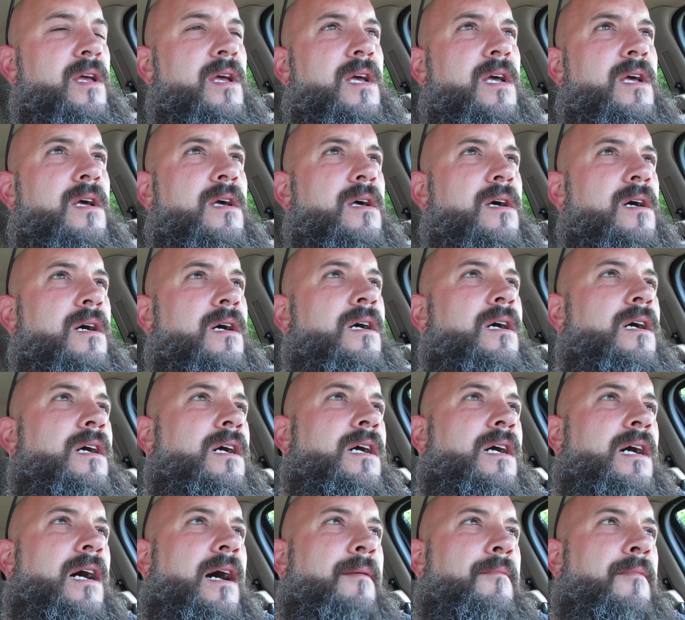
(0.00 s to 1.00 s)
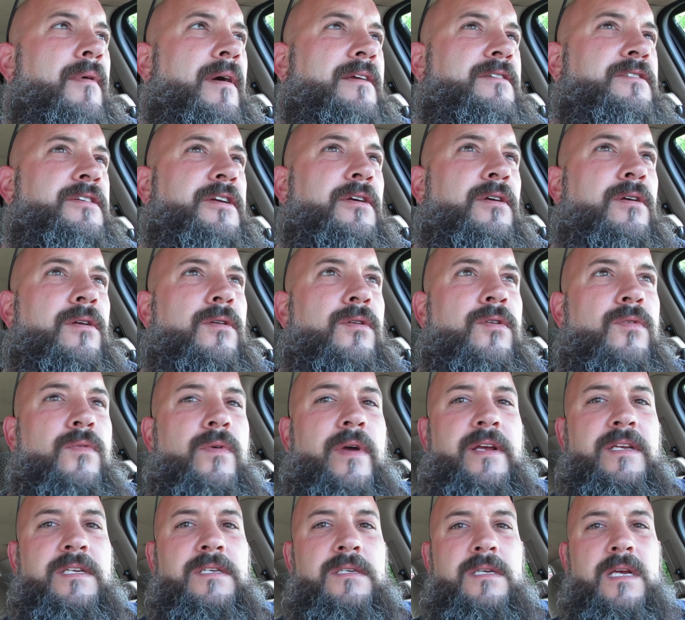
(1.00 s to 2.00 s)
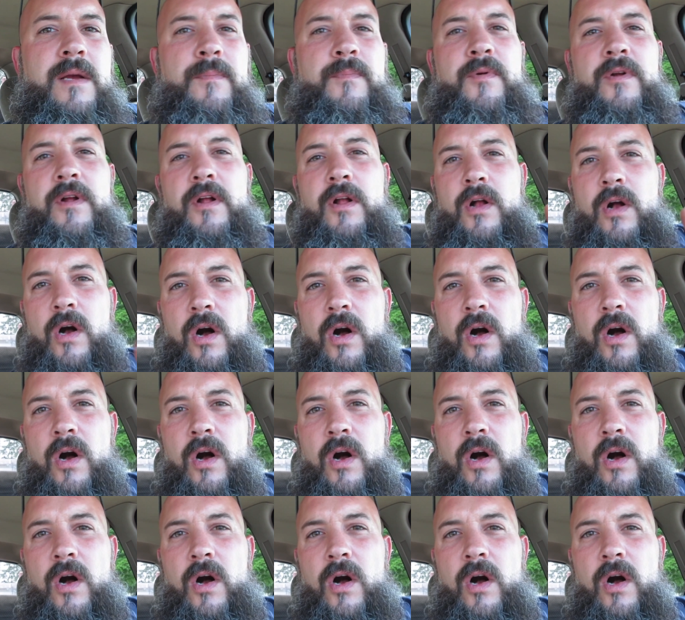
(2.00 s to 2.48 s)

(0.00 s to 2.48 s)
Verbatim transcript: Uh, I'm actually going to do a separate